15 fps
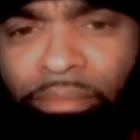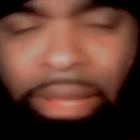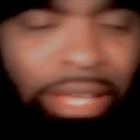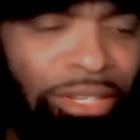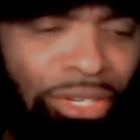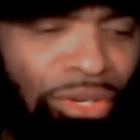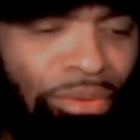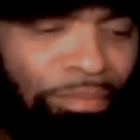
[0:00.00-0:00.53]
Man,
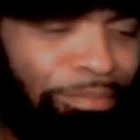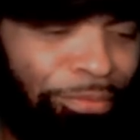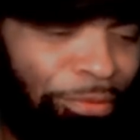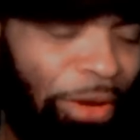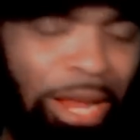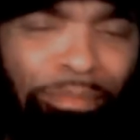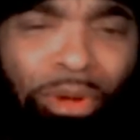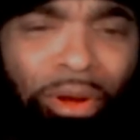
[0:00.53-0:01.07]
Shakur,
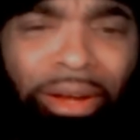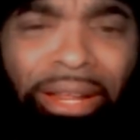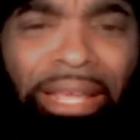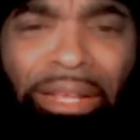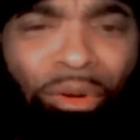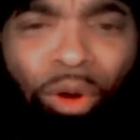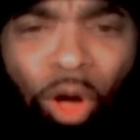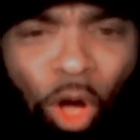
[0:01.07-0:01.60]
Frank Martin,
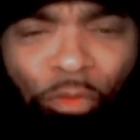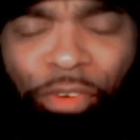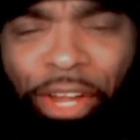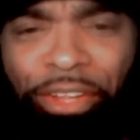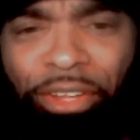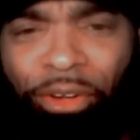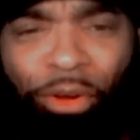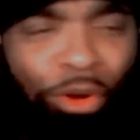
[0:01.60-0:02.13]
he don't offer
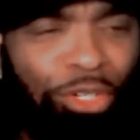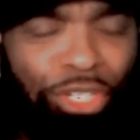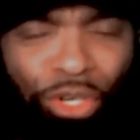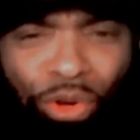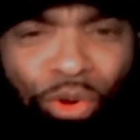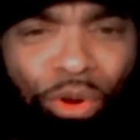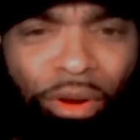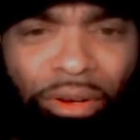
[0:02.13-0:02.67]
nothing to no
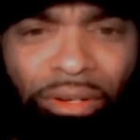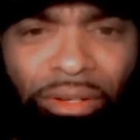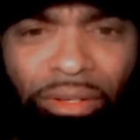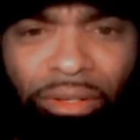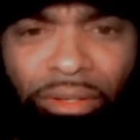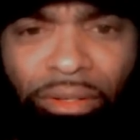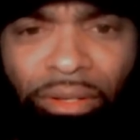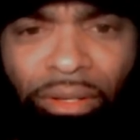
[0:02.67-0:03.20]
Shakur.
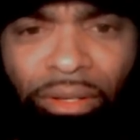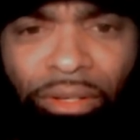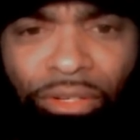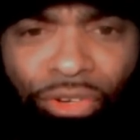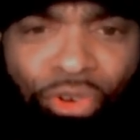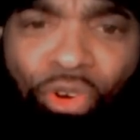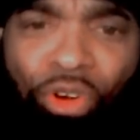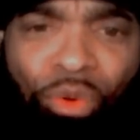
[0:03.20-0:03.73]

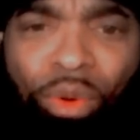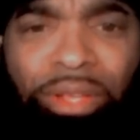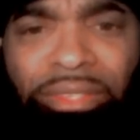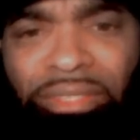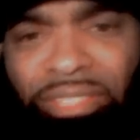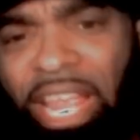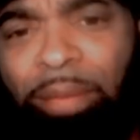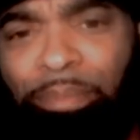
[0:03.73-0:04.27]
Shakur
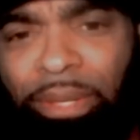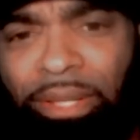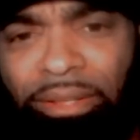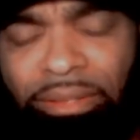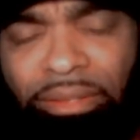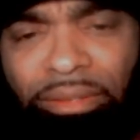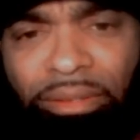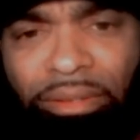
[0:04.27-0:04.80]
wants the
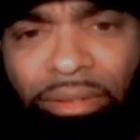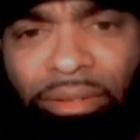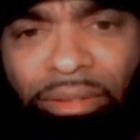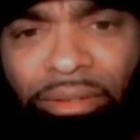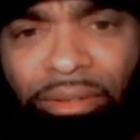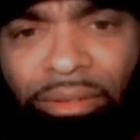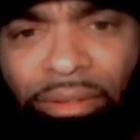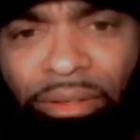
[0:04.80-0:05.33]
champions.
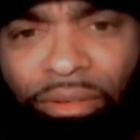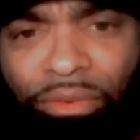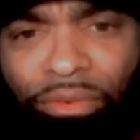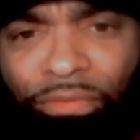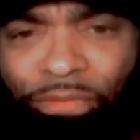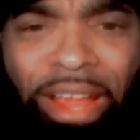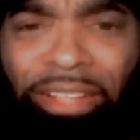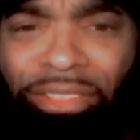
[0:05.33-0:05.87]

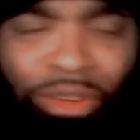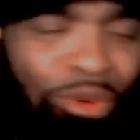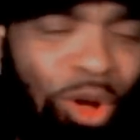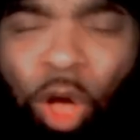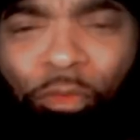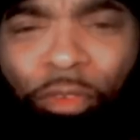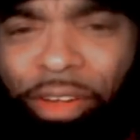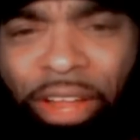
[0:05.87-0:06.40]
Frank don't
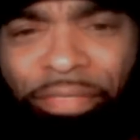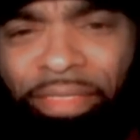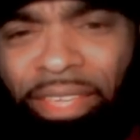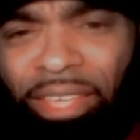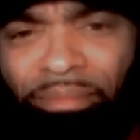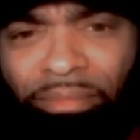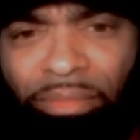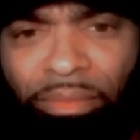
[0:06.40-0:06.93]
offer nothing to
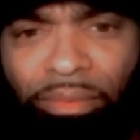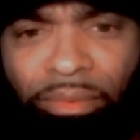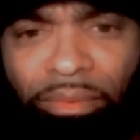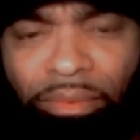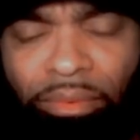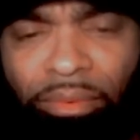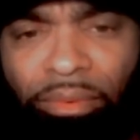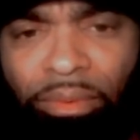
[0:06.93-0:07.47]
him.
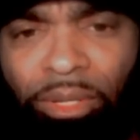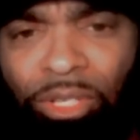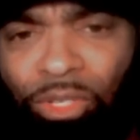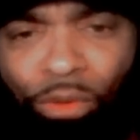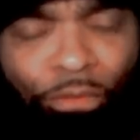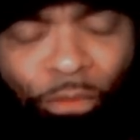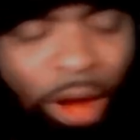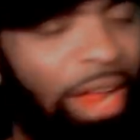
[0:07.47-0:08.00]

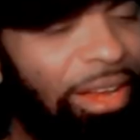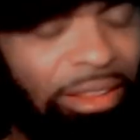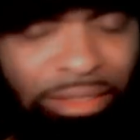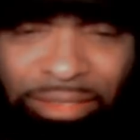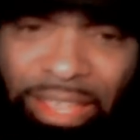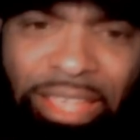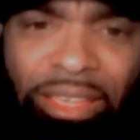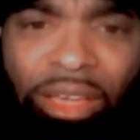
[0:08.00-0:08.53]
So Frank needs
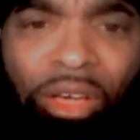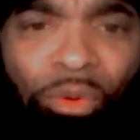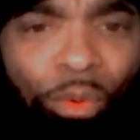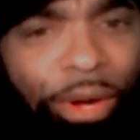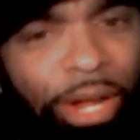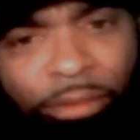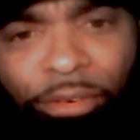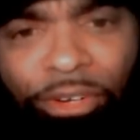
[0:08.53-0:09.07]
to take
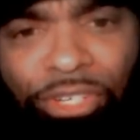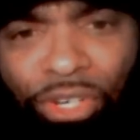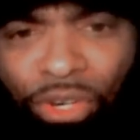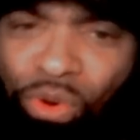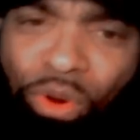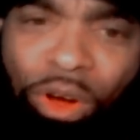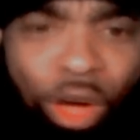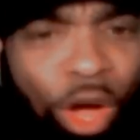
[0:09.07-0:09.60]
whatever
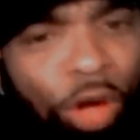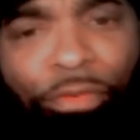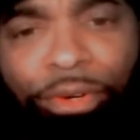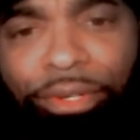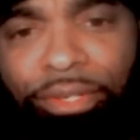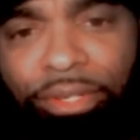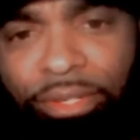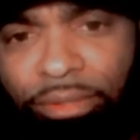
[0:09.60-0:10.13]
Shakur
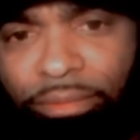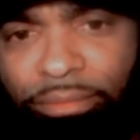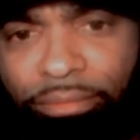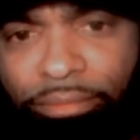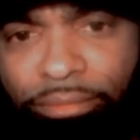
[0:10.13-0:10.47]
offers.